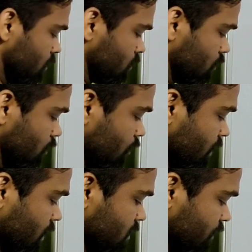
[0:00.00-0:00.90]
So
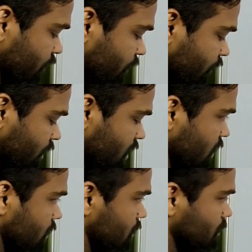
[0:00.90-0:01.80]
we can say
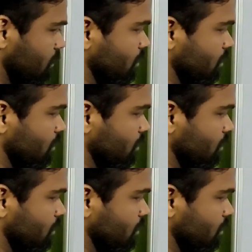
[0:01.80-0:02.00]
15